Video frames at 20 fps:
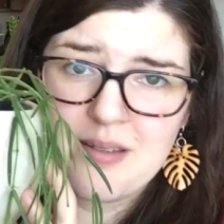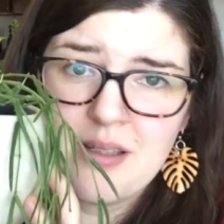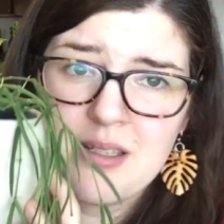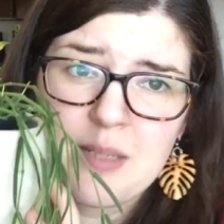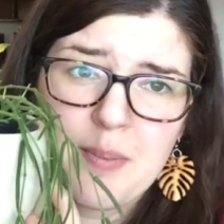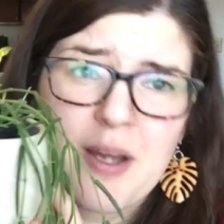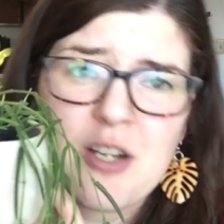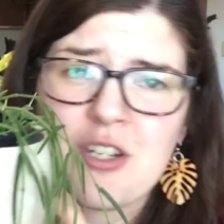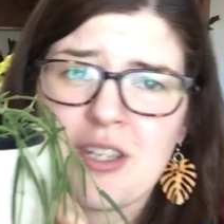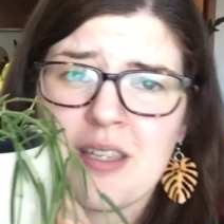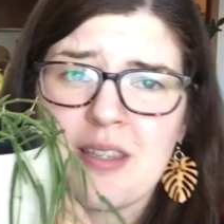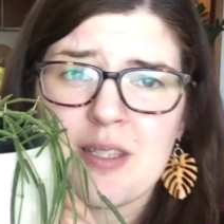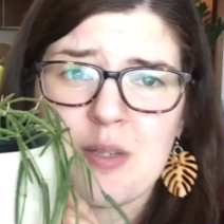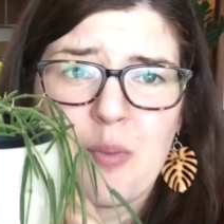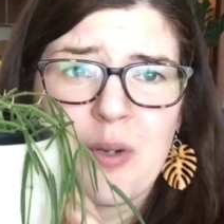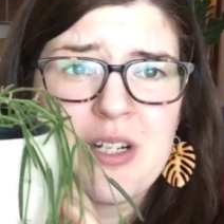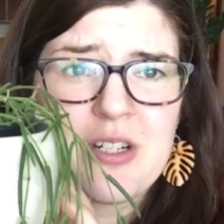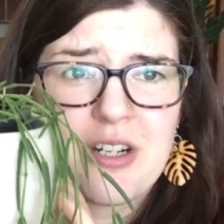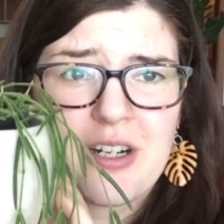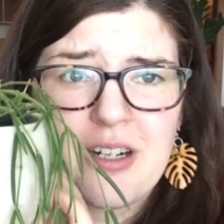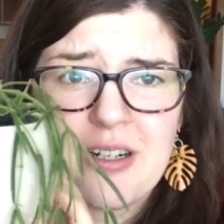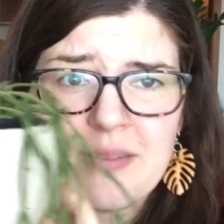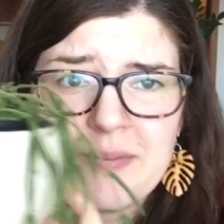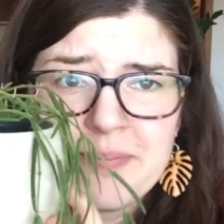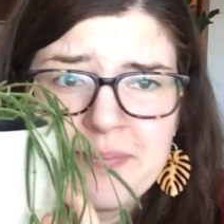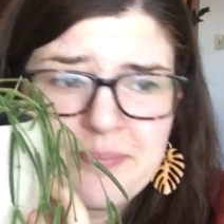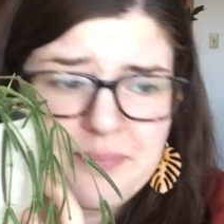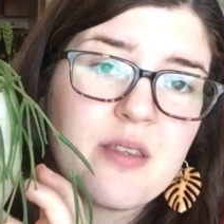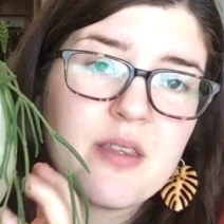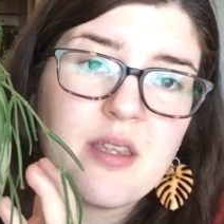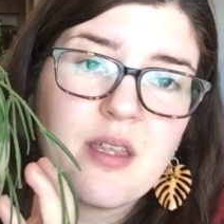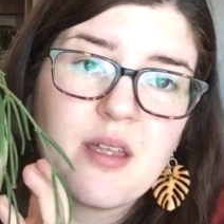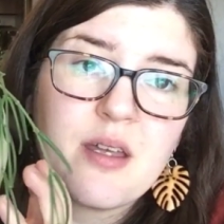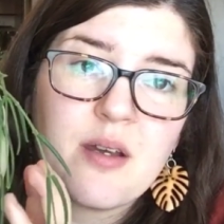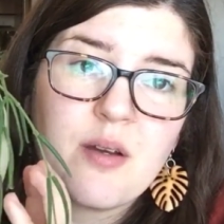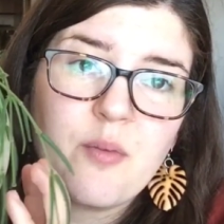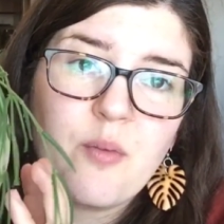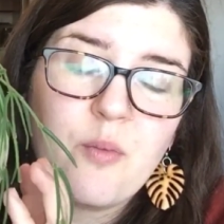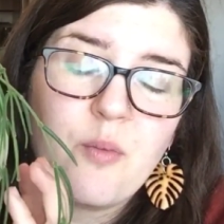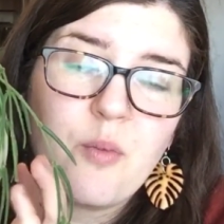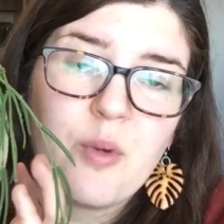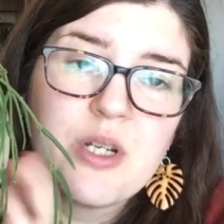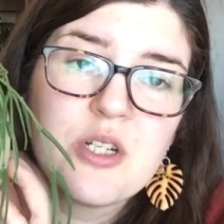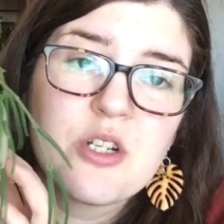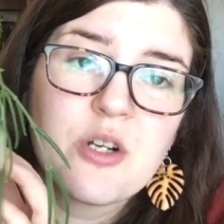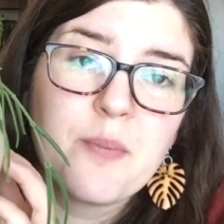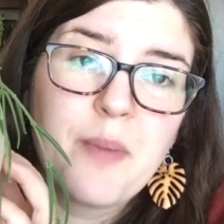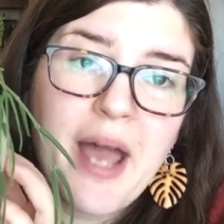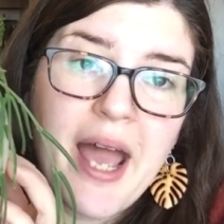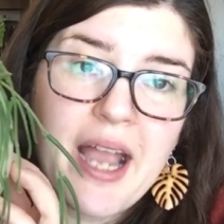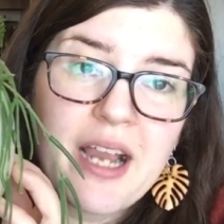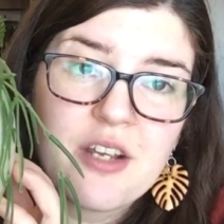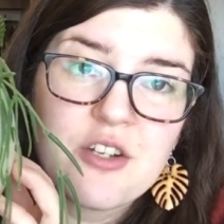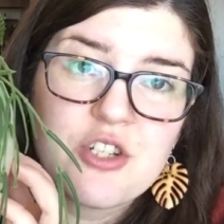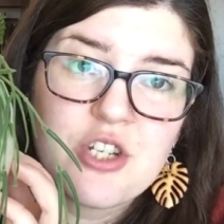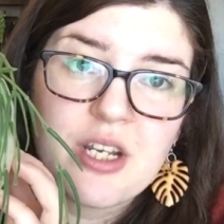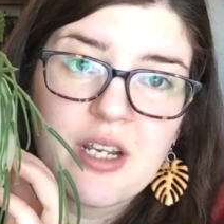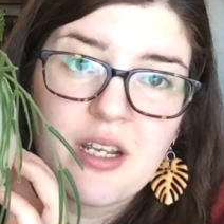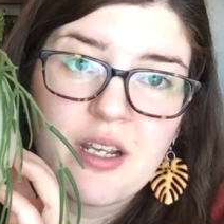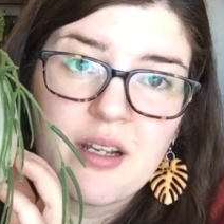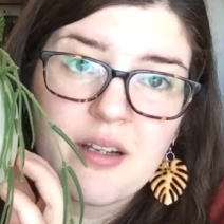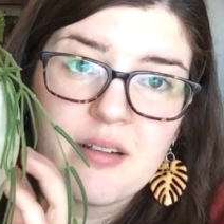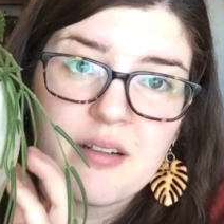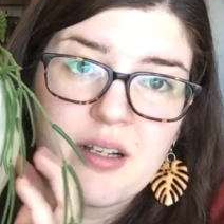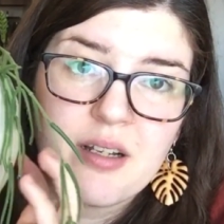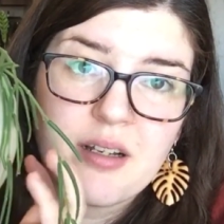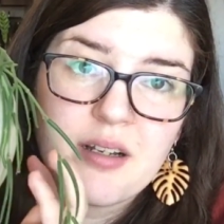especially this winter. The winter packaging